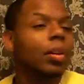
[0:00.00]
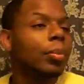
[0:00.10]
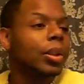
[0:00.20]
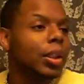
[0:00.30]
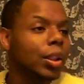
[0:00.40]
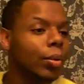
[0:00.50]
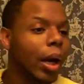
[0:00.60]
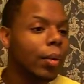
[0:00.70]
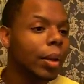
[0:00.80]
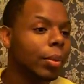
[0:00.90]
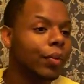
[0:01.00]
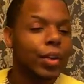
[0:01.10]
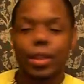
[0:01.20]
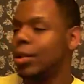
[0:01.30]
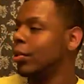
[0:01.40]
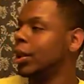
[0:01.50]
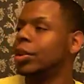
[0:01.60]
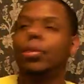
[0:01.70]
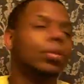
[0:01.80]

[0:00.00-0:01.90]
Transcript: Bitch, like you all in motherfucking school at your